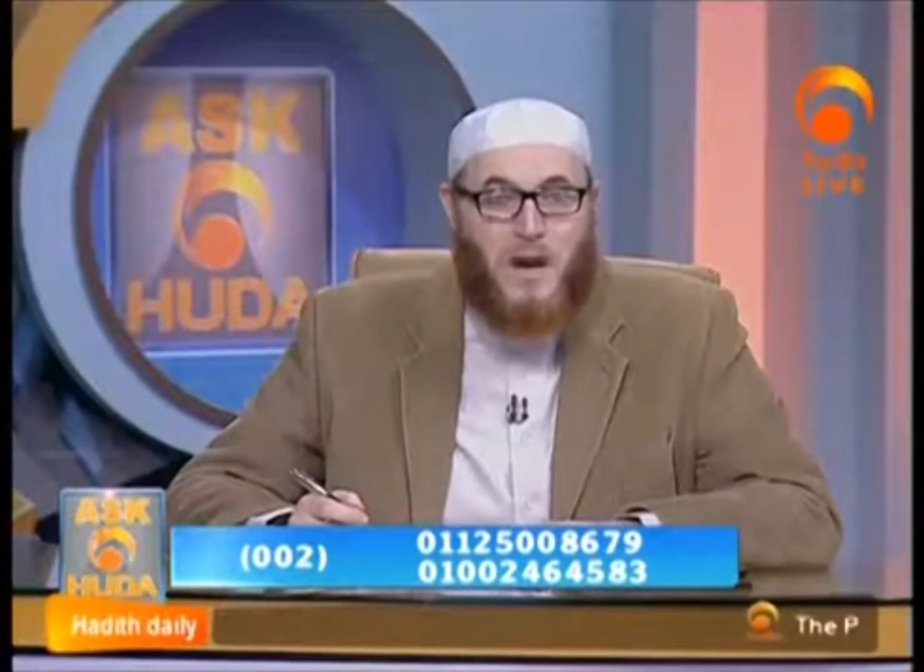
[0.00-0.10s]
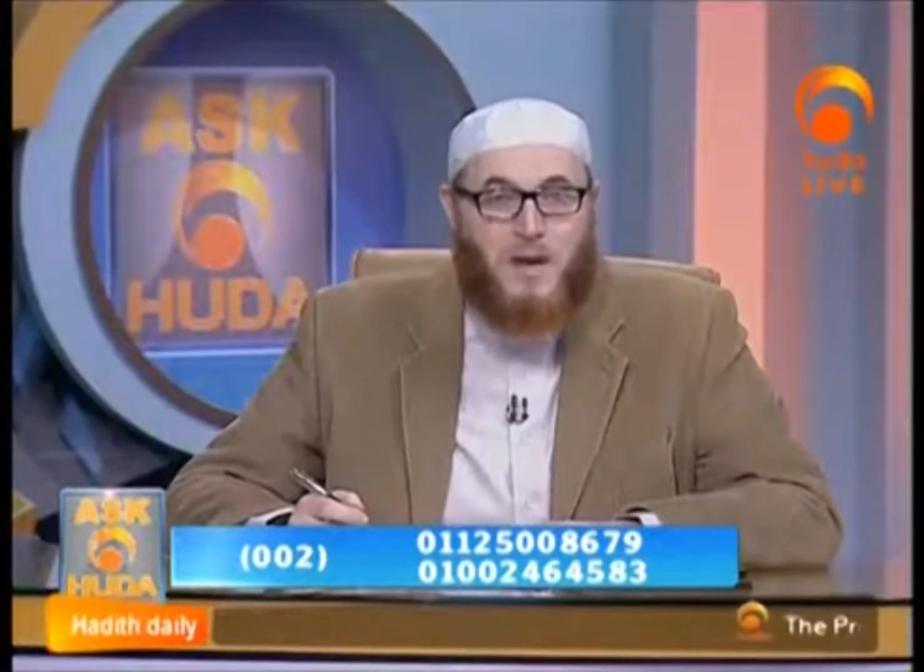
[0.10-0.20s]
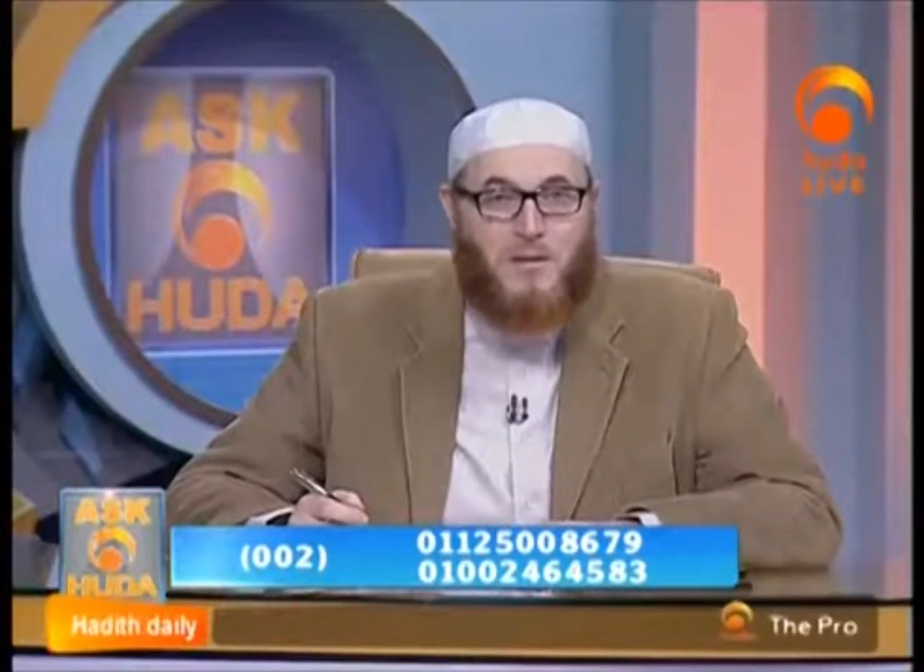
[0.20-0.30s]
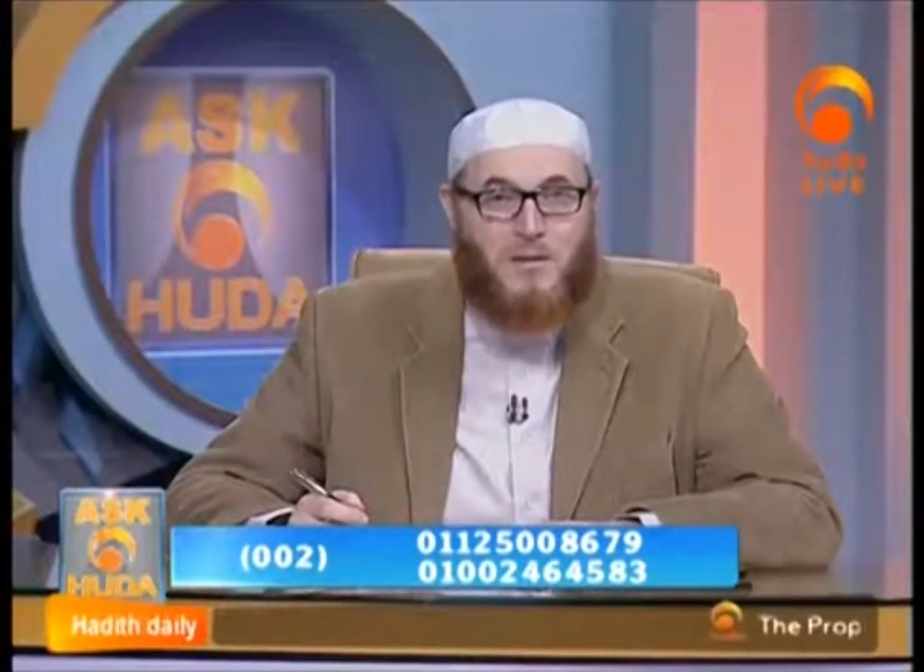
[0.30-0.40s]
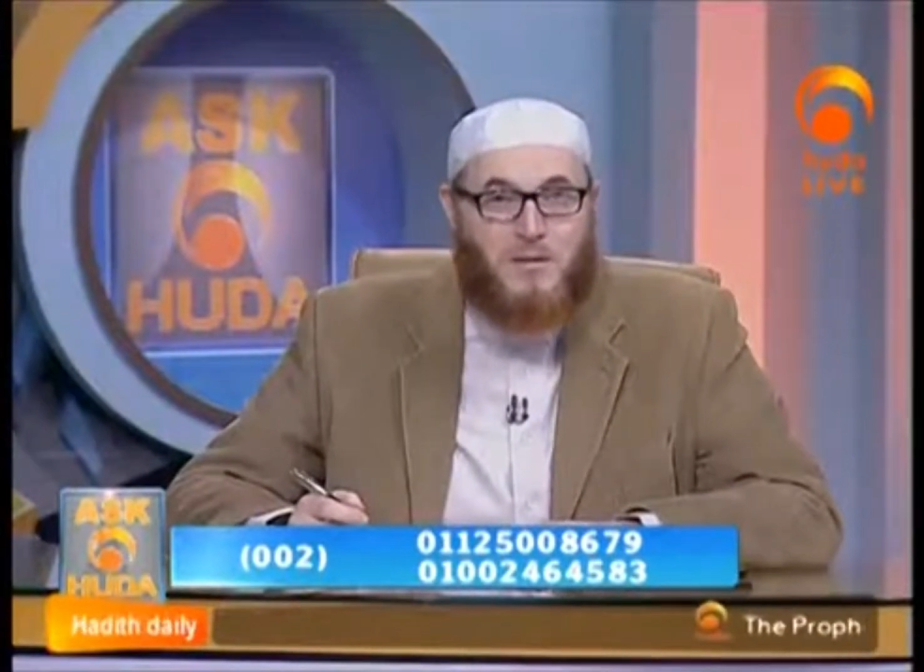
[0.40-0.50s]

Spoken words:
mate,